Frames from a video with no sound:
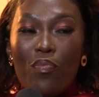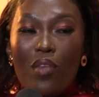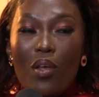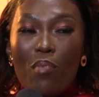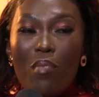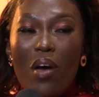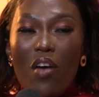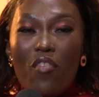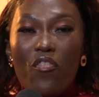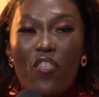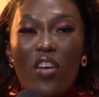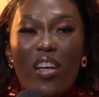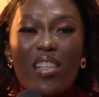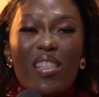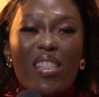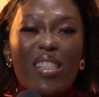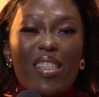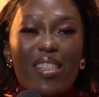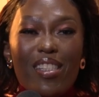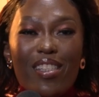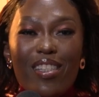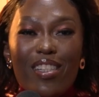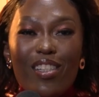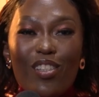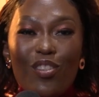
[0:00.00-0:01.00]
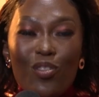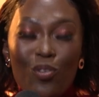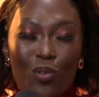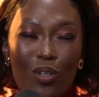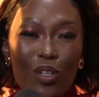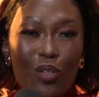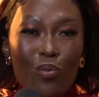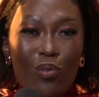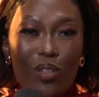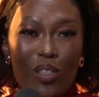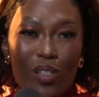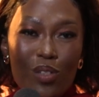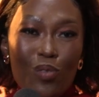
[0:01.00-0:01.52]
my friends thought
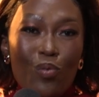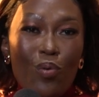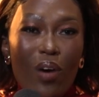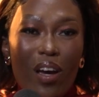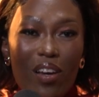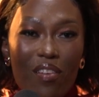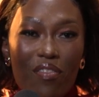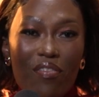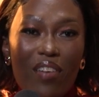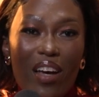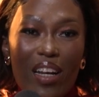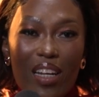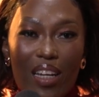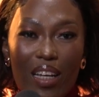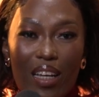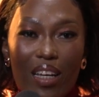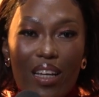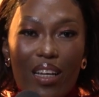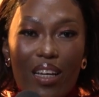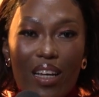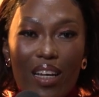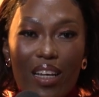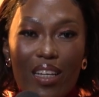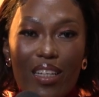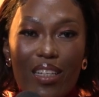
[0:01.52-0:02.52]
it was quite funny.